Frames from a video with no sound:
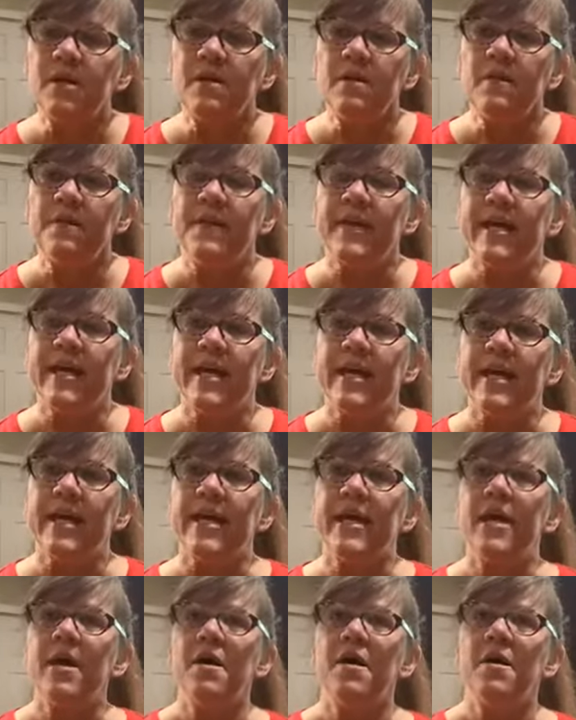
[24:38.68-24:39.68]

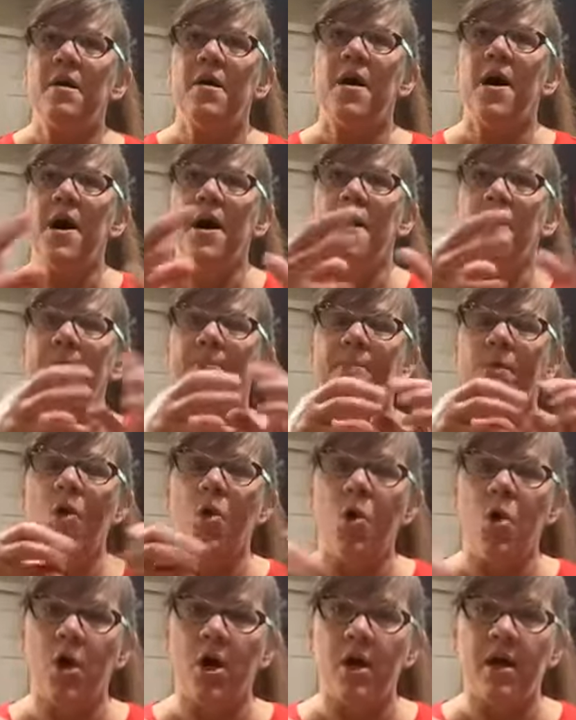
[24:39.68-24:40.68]
the
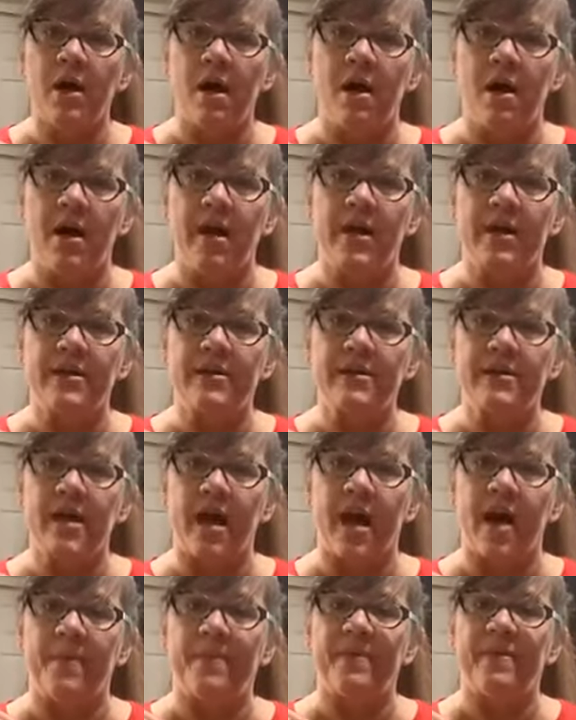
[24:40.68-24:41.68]
pork on
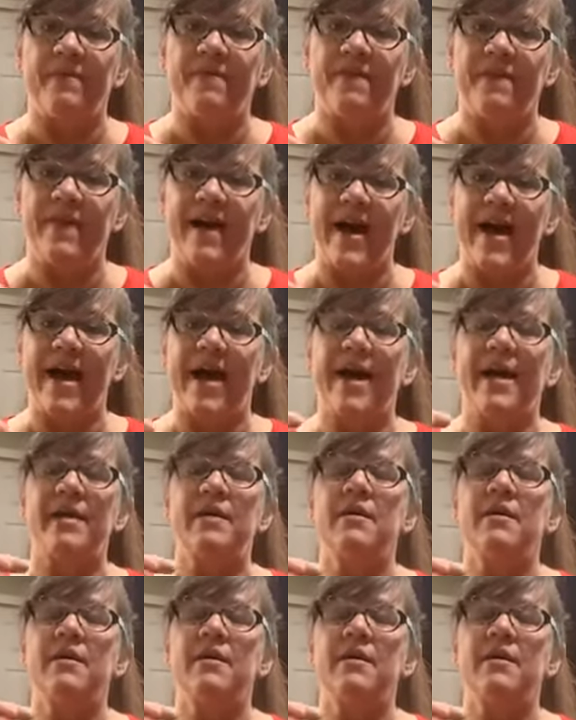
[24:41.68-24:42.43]
top of that